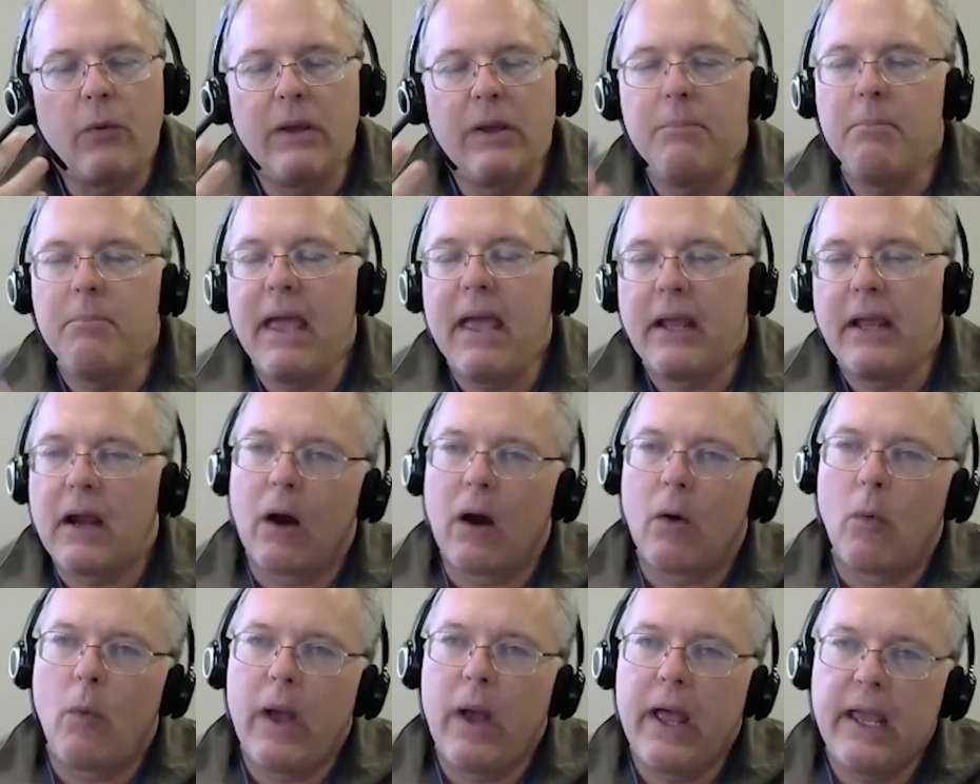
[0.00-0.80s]
make
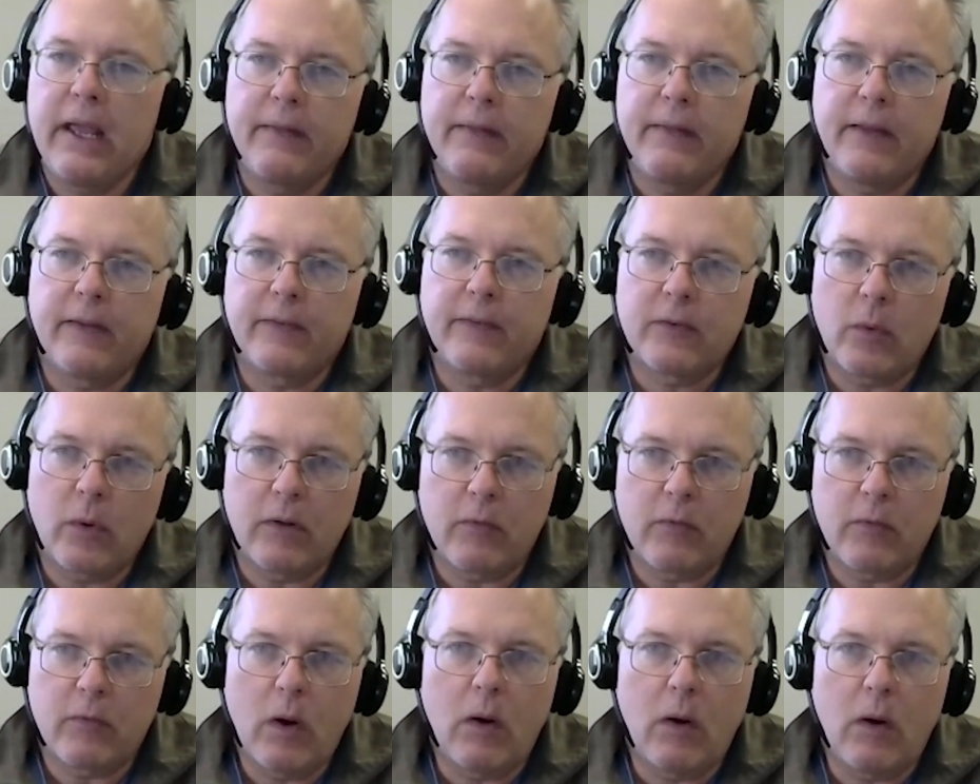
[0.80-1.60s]
our way in this sort
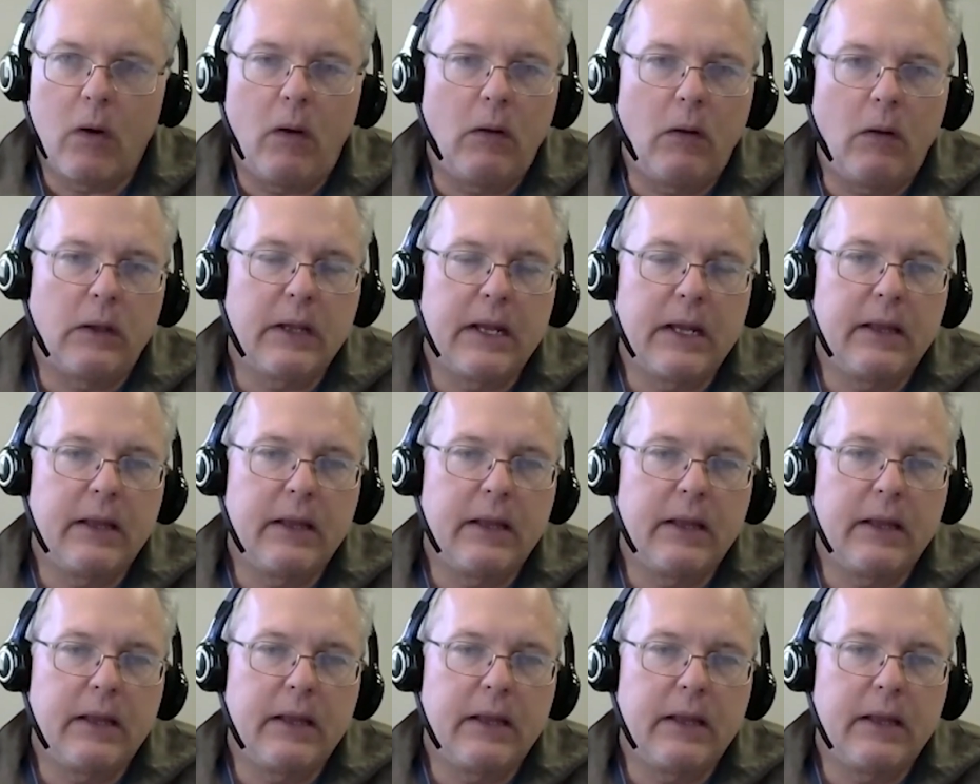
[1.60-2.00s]
of world?